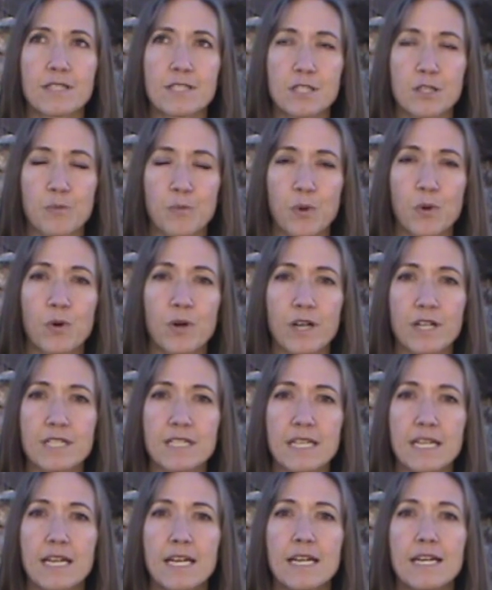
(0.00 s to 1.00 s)

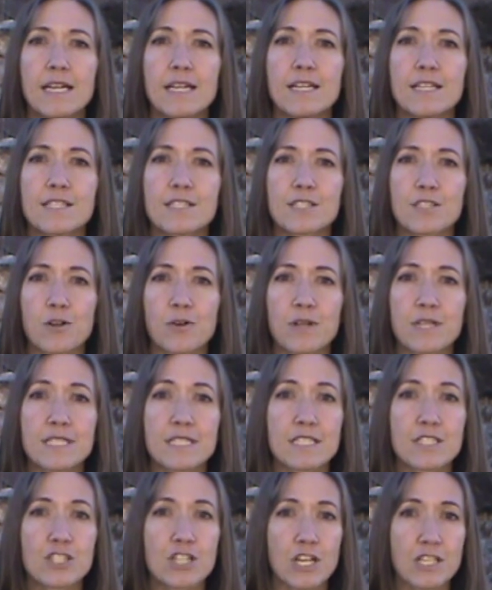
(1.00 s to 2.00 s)
support. So is
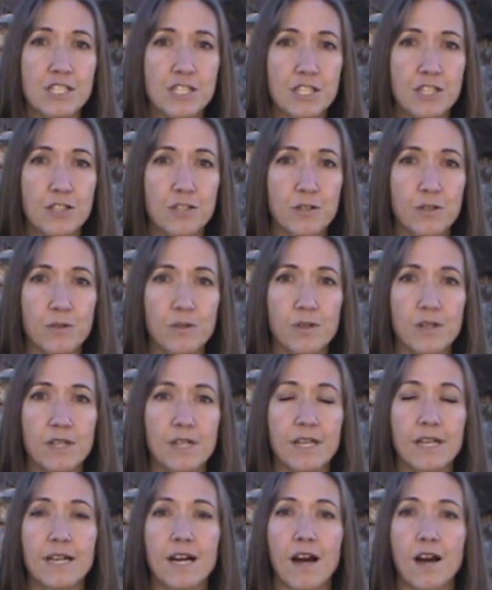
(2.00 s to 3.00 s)
it just you?
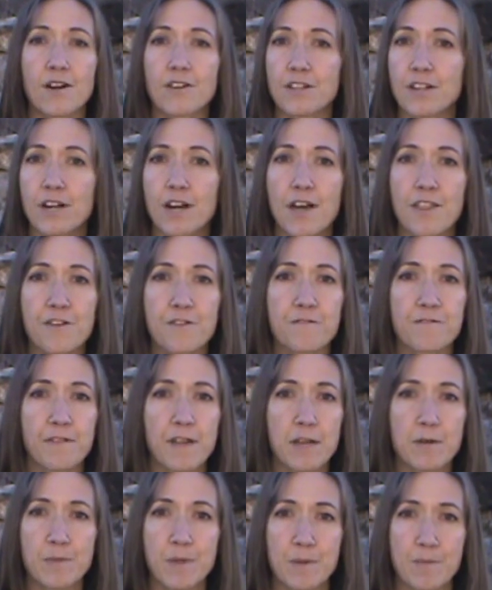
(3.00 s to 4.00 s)
Are there other
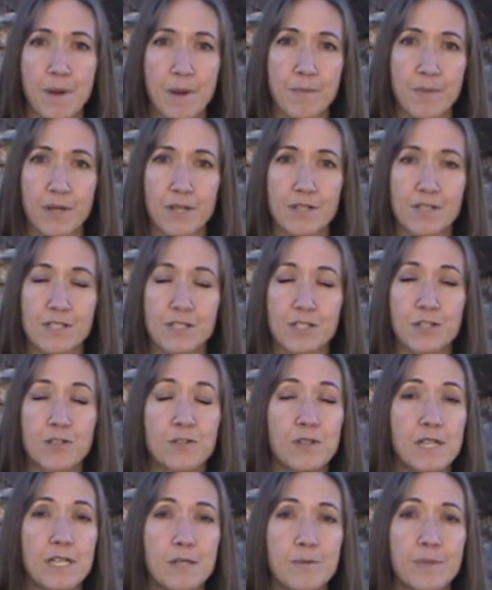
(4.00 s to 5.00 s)
family members? Do you
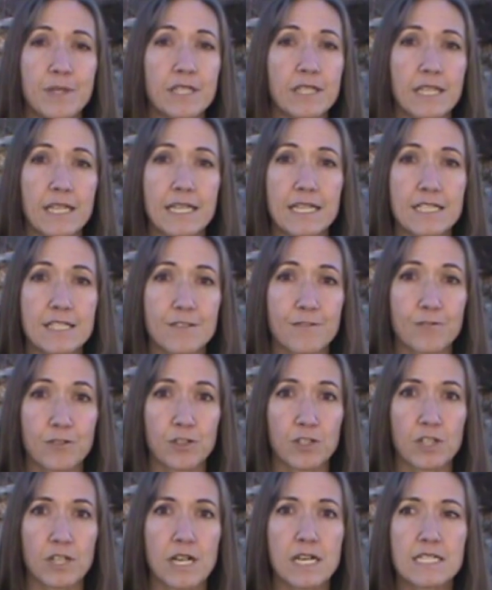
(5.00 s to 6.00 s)
need to build kits
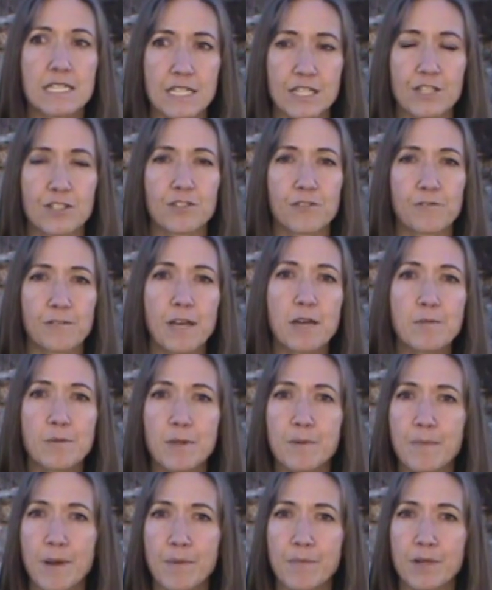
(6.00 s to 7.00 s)
for additional
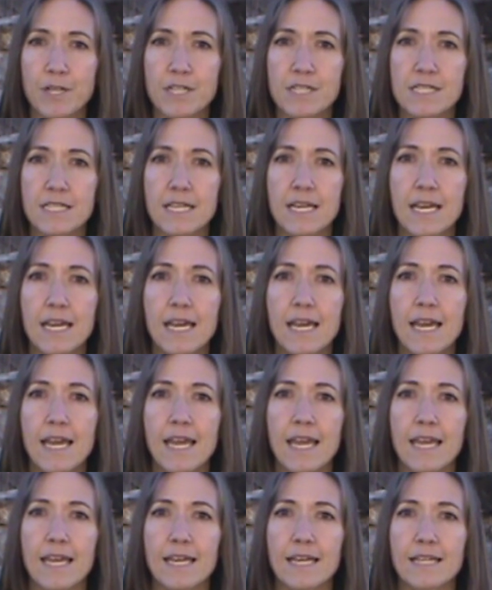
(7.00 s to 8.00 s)
family members?
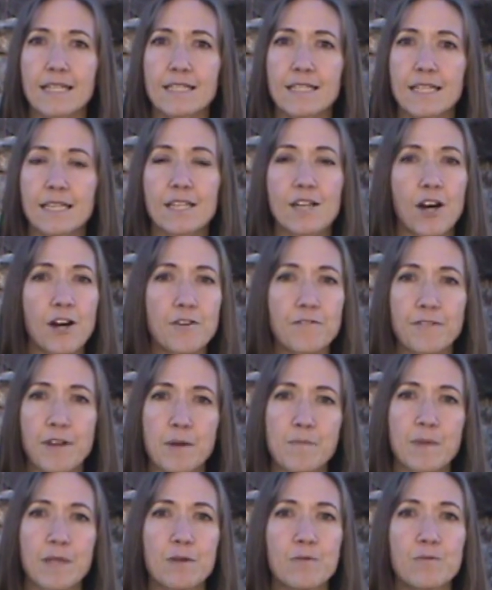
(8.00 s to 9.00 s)
And in our
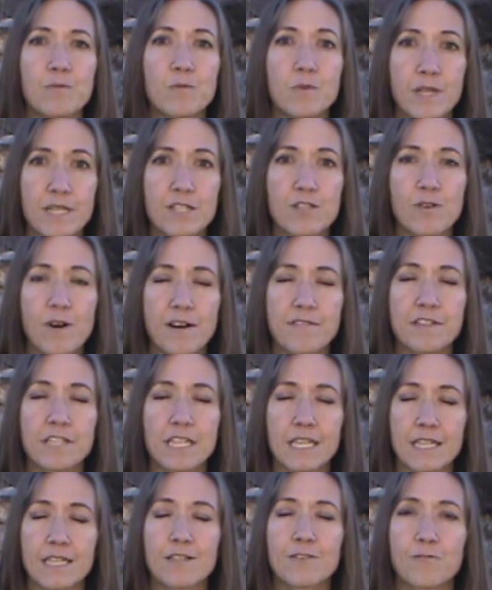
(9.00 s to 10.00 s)
family, we do have a
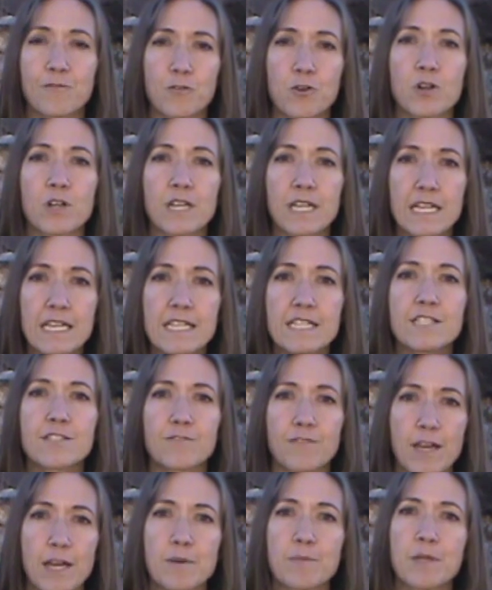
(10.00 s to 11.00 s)
kit for each
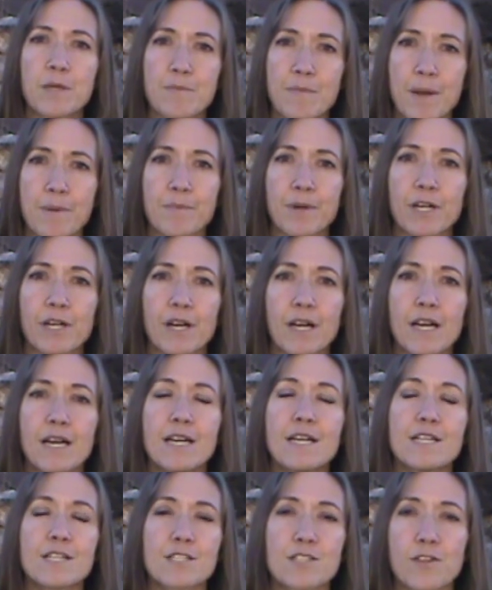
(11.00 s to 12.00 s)
family member
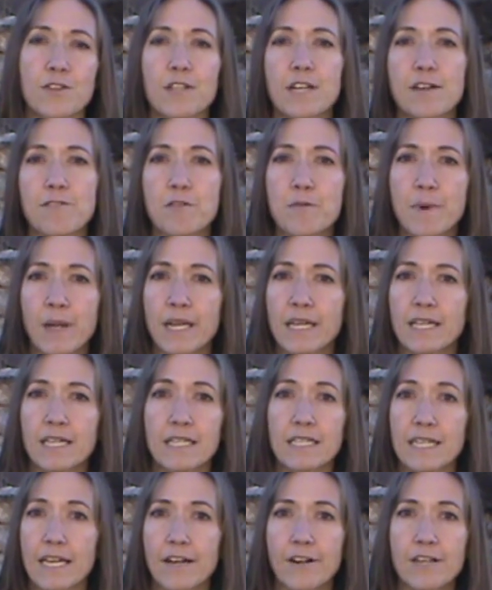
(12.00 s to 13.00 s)
so that everybody
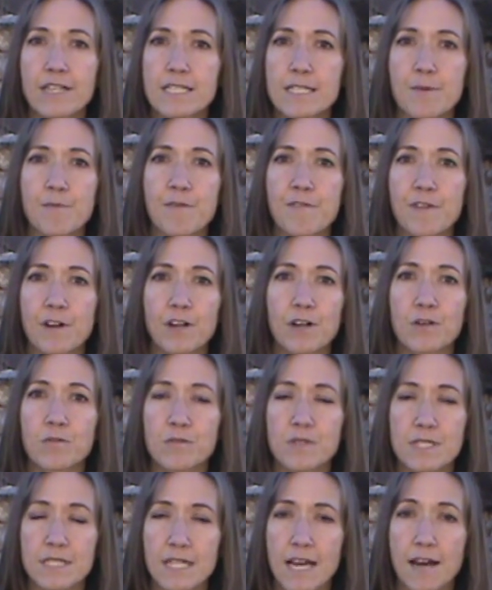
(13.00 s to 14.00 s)
can carry some of their
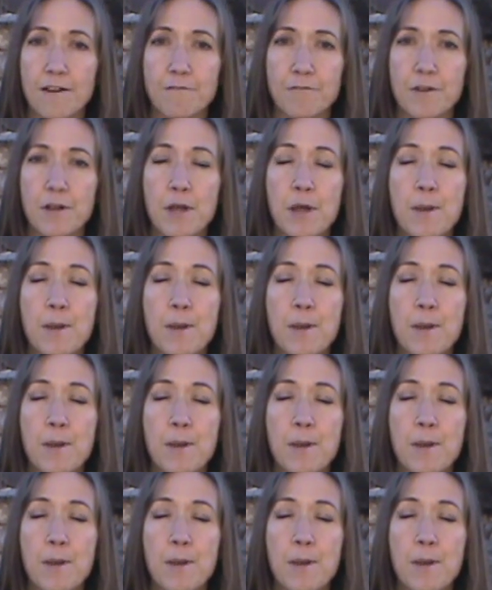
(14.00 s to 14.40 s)
own stuff.